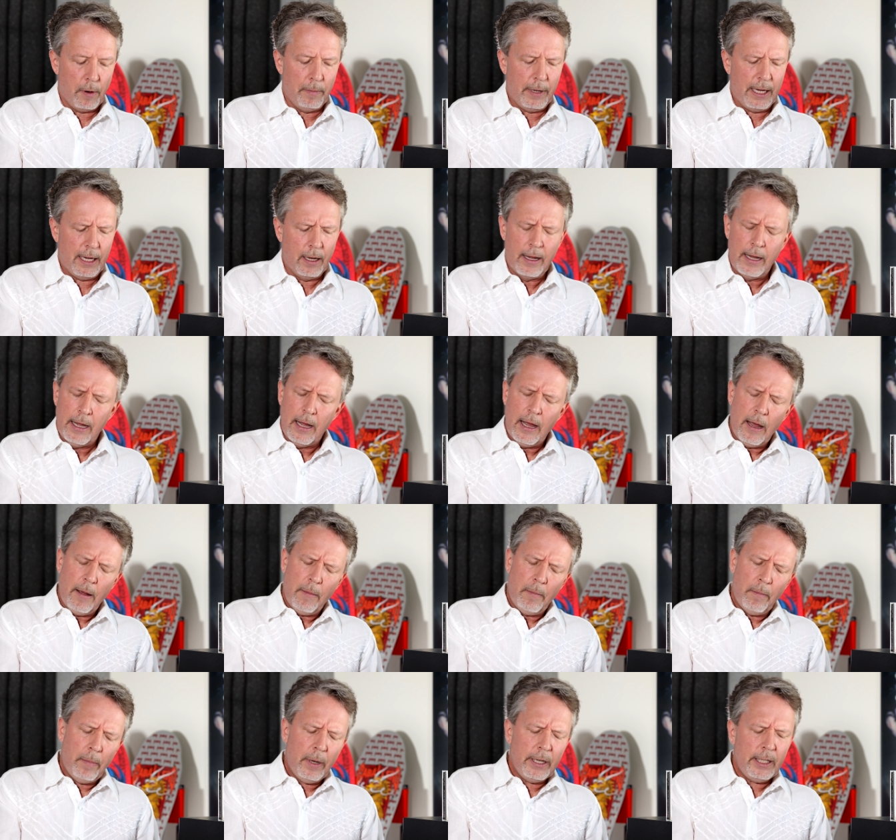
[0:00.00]
from me.
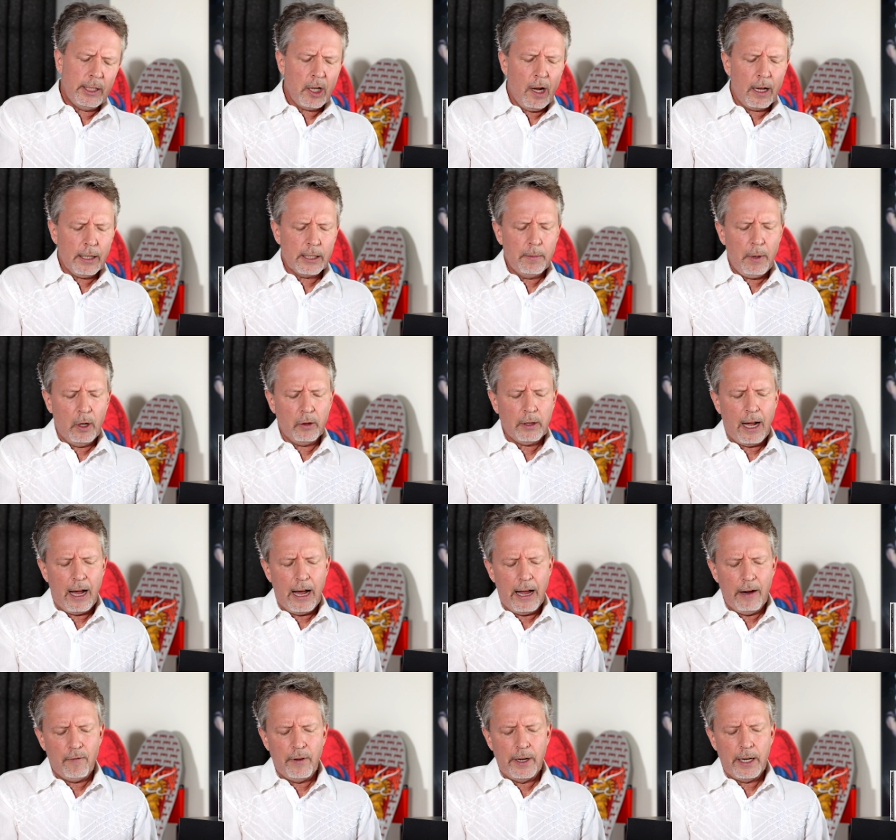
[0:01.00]
But he talks about the
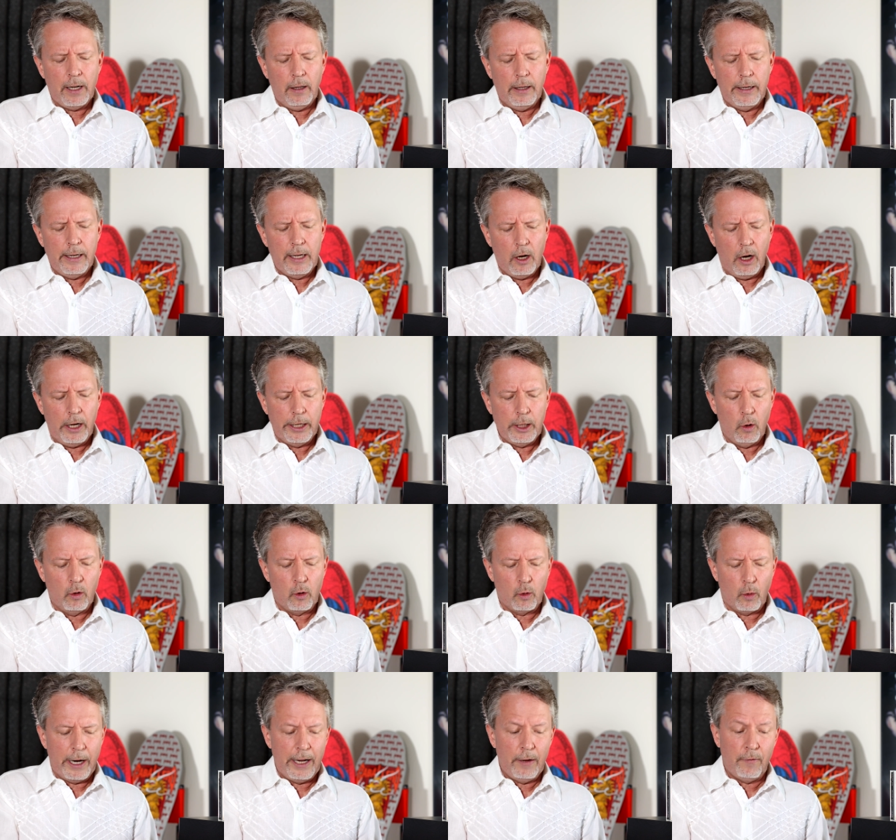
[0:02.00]
high-fidelity audio
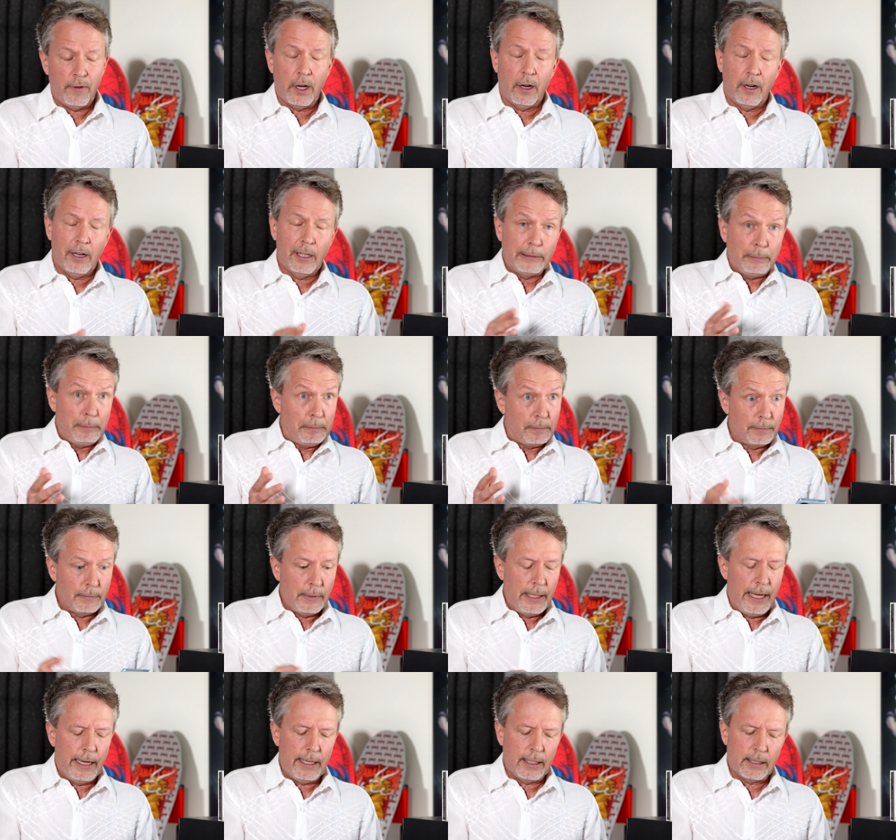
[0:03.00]
graveyard,
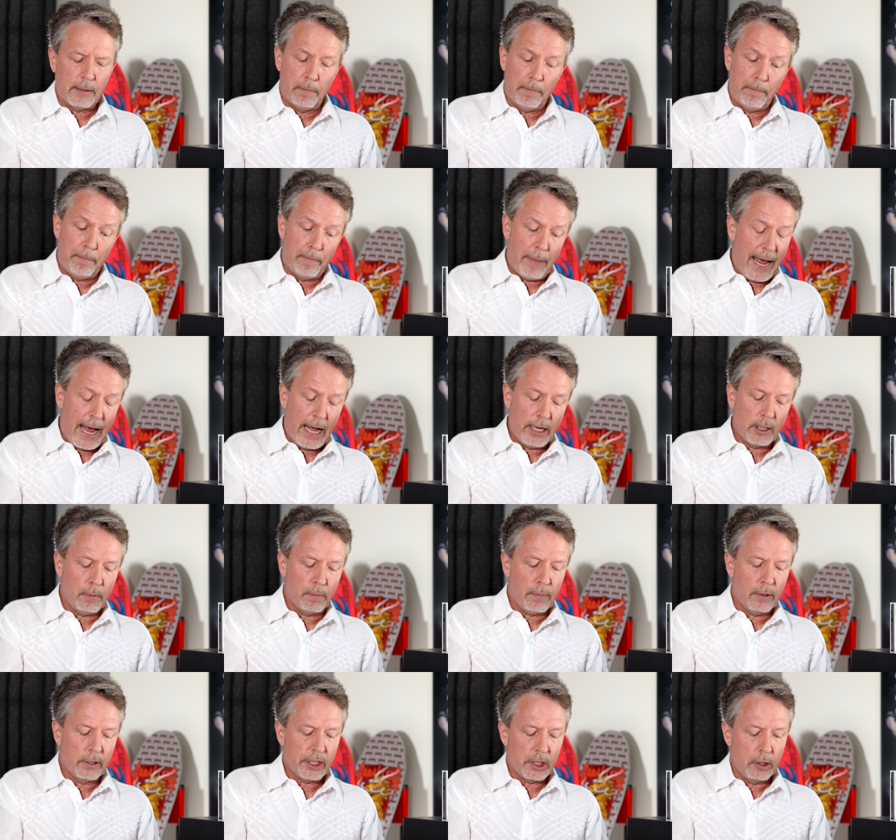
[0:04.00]
and that it's bad
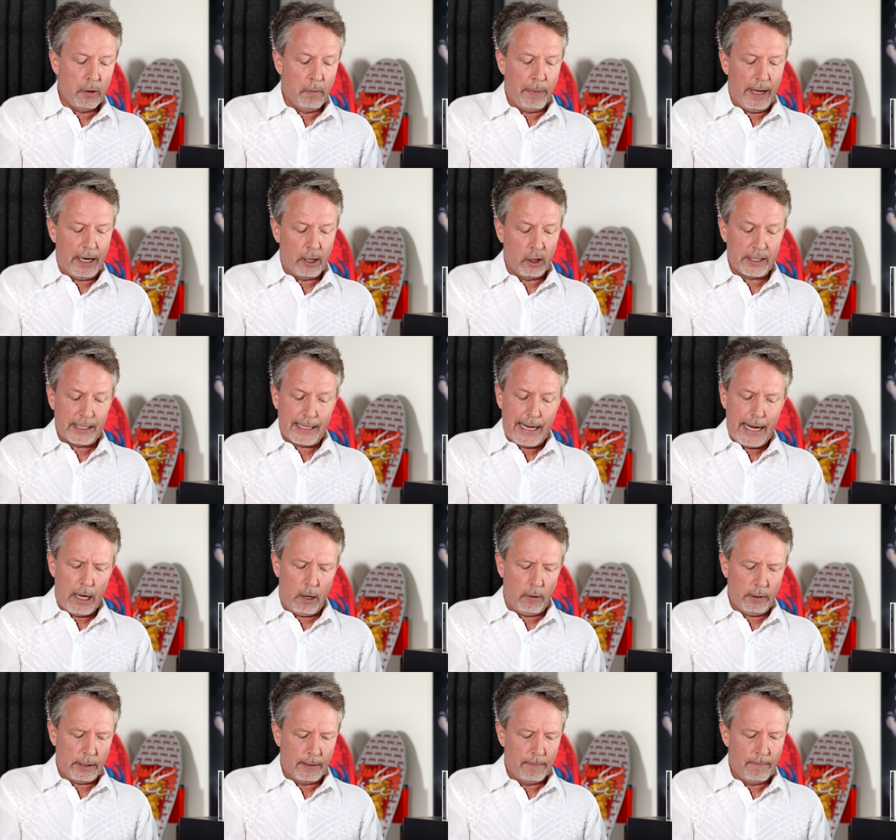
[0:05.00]
to pursue better
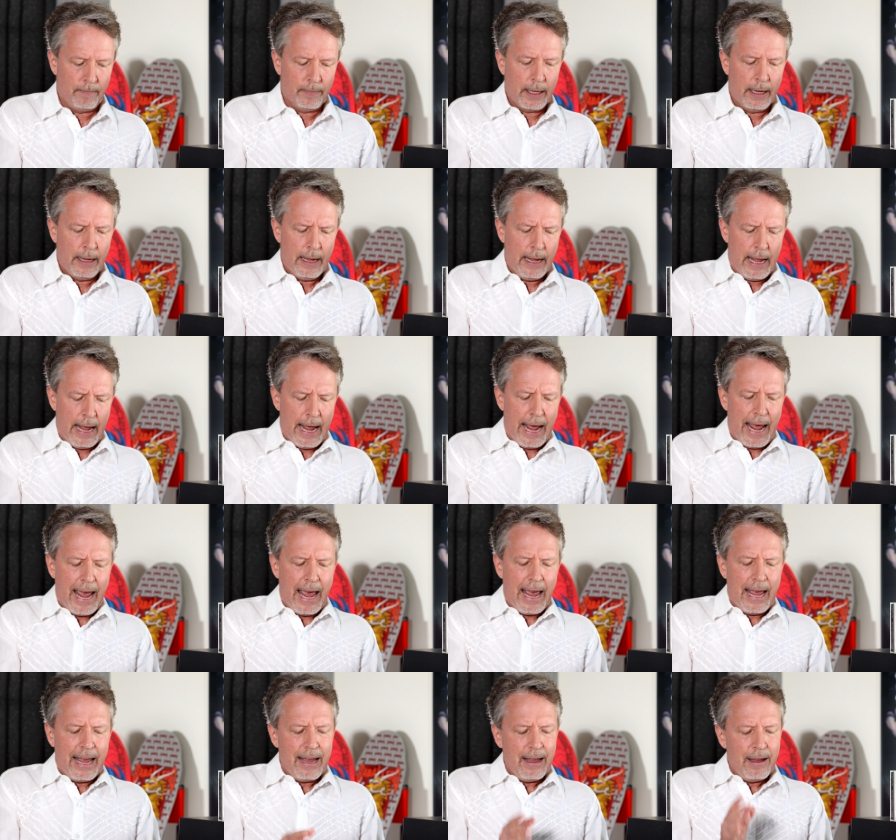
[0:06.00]
sound.
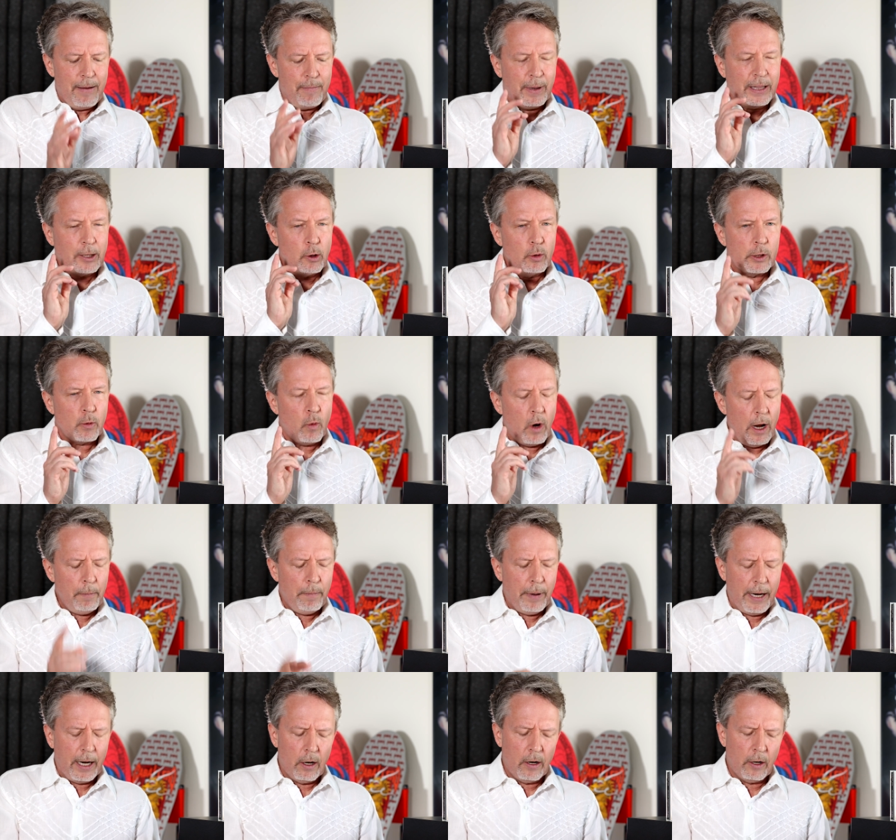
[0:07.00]
But there was
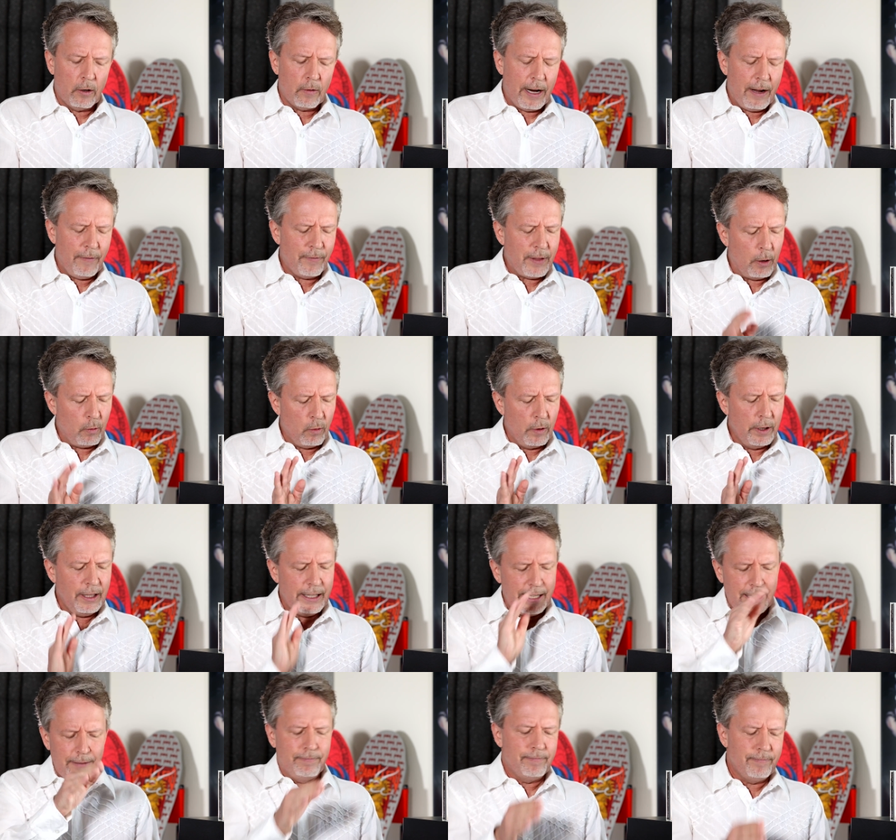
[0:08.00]
one paragraph that
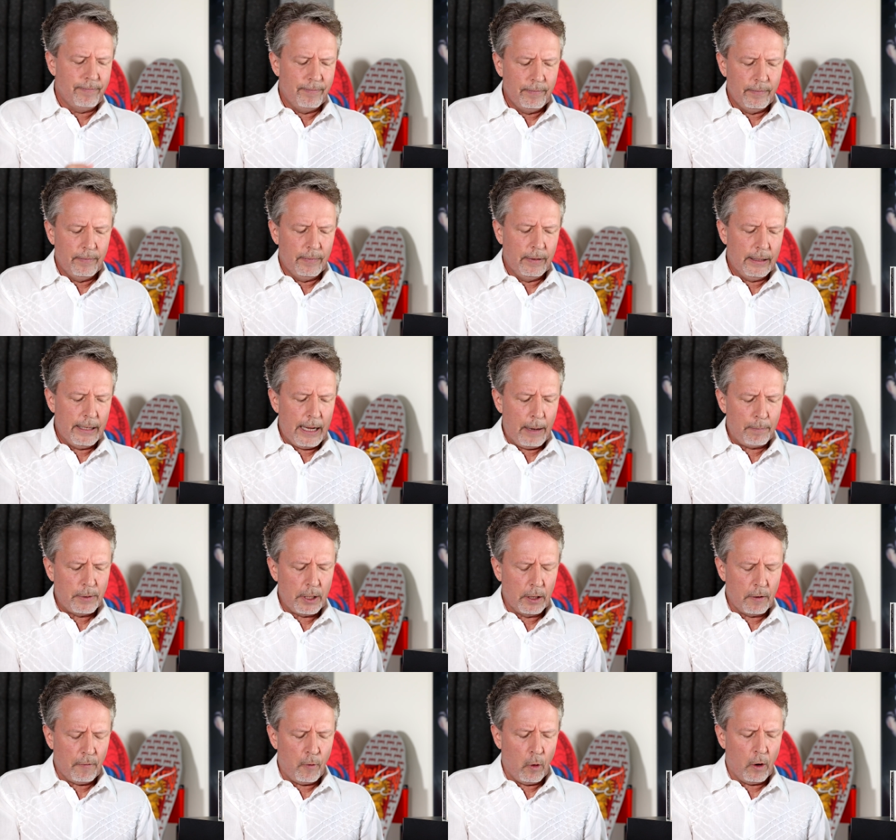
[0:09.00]
really
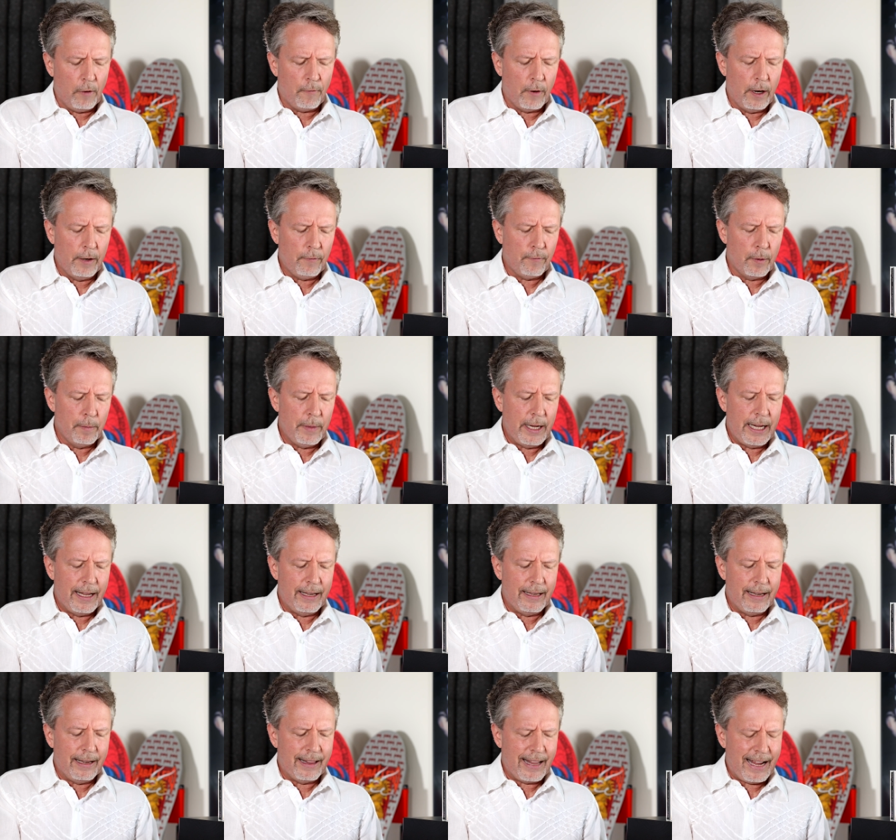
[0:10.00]
leapt to the forefront for me,
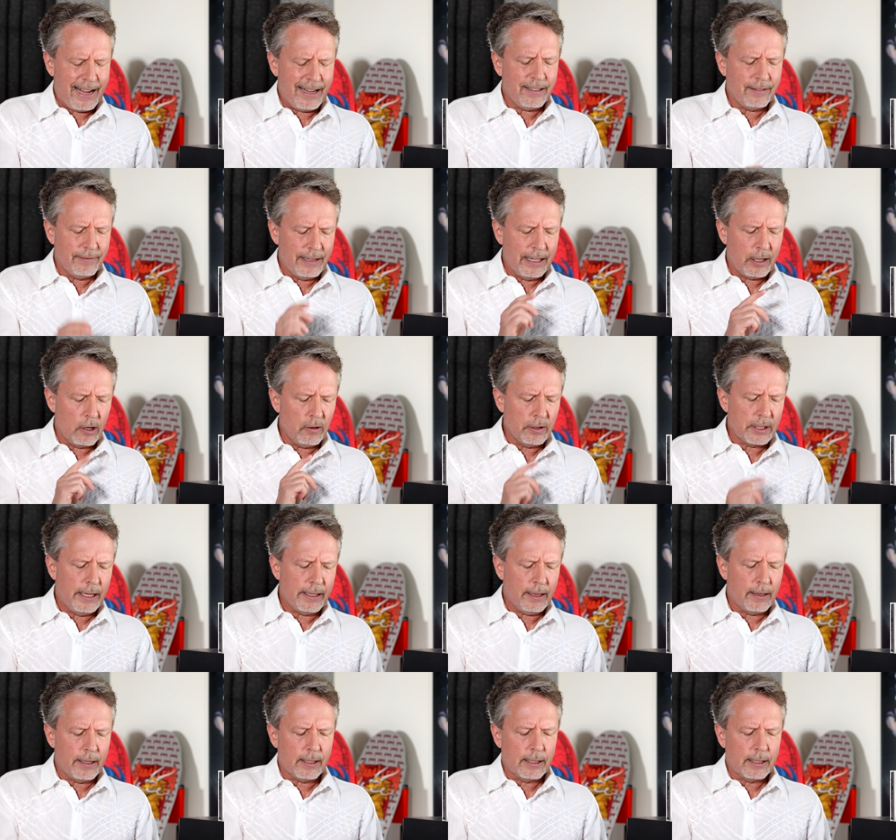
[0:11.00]
and that it goes like